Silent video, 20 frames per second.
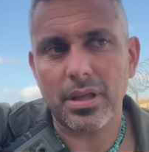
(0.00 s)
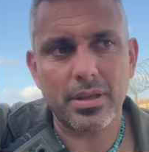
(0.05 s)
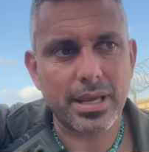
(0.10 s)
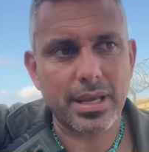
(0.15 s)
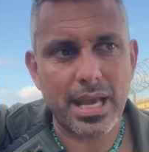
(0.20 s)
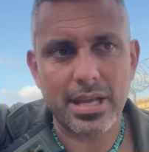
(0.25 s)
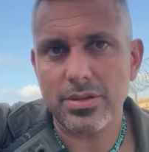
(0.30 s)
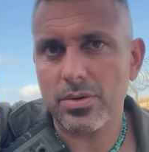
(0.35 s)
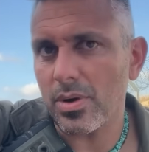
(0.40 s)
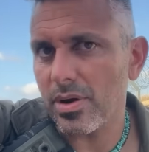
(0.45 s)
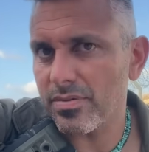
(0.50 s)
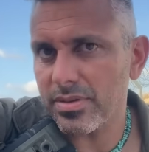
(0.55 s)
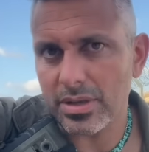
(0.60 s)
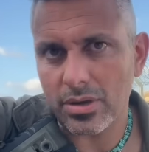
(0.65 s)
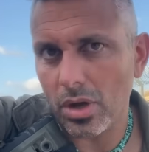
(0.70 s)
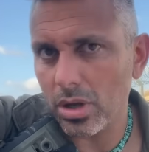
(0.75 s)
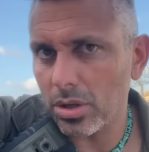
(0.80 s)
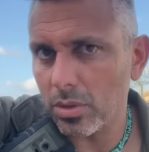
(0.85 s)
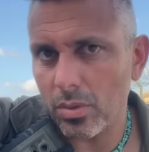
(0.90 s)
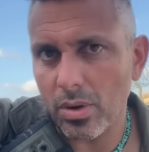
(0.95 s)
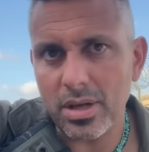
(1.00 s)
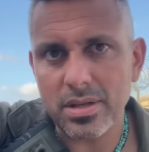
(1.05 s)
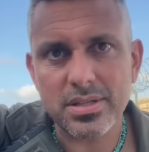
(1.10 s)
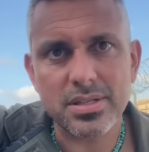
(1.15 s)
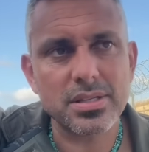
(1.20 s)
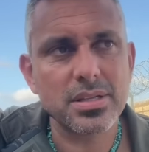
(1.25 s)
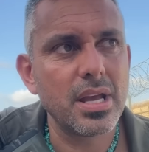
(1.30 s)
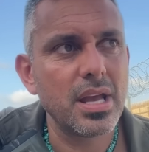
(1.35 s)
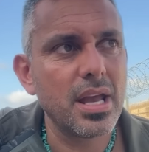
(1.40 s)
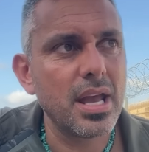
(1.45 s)
Can't do everything all at
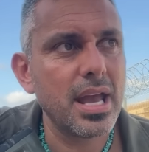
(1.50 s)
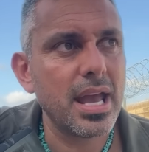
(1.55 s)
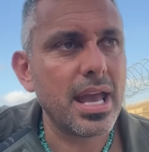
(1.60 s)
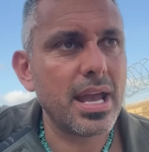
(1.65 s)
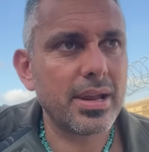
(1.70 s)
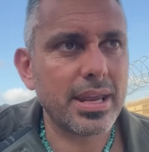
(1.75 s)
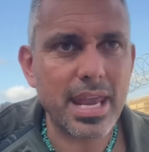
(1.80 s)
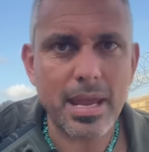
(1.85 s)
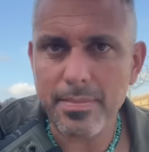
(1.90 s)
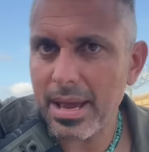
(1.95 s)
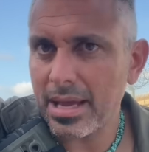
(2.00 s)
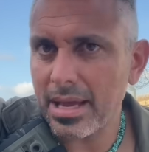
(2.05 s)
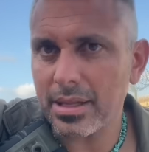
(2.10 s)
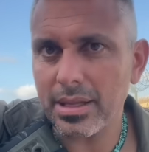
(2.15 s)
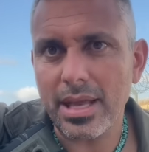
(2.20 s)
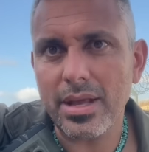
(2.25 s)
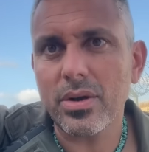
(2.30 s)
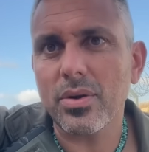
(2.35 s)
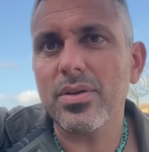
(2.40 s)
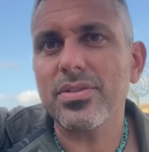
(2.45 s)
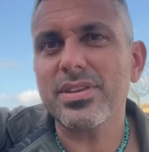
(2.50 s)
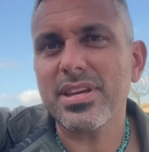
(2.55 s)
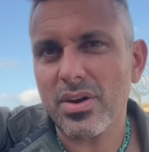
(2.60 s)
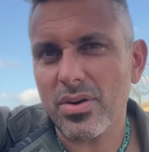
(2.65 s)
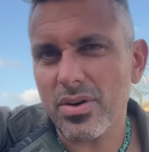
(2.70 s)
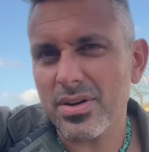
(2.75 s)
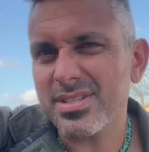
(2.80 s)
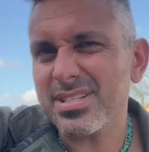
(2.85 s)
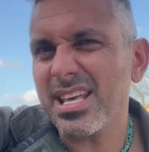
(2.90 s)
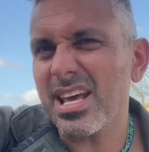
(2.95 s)
once. Came back later, and
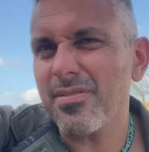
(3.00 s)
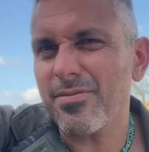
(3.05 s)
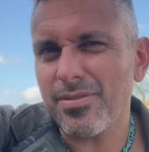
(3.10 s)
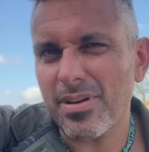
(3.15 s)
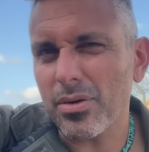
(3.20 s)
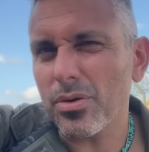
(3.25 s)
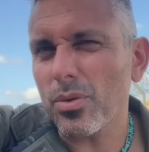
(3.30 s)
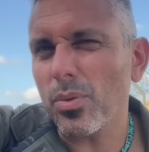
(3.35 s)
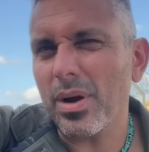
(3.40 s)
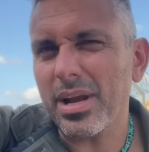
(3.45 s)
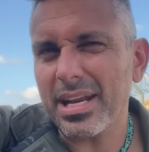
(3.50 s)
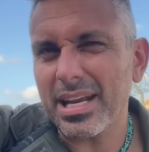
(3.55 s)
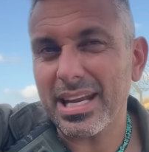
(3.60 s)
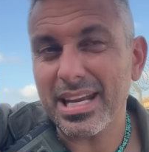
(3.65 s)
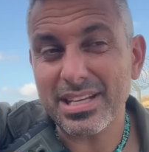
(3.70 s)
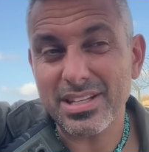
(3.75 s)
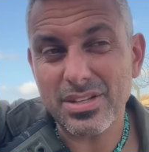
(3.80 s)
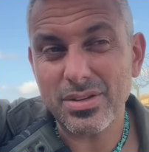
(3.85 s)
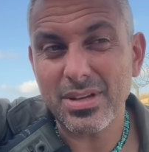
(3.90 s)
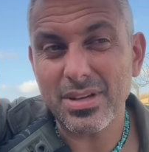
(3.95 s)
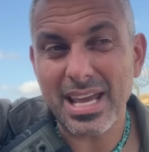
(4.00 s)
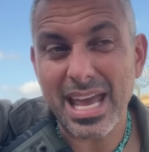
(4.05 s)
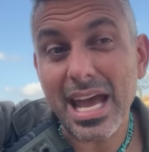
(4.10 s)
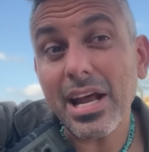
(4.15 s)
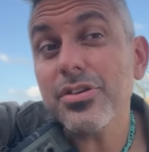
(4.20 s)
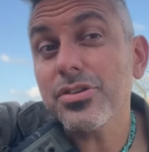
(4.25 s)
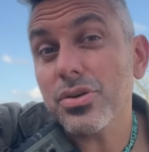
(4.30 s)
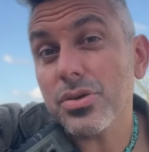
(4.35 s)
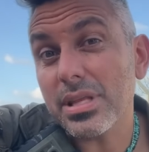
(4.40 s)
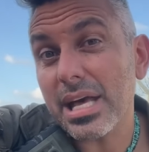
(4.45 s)
terrorists had found a way to
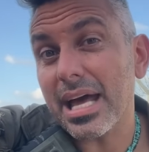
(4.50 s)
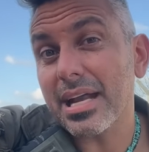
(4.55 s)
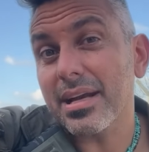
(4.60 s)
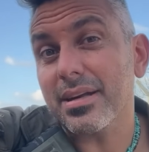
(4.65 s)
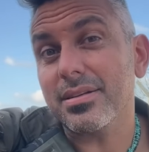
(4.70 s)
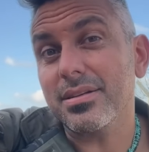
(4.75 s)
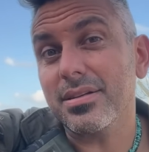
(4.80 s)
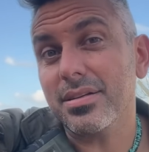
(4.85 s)
enter that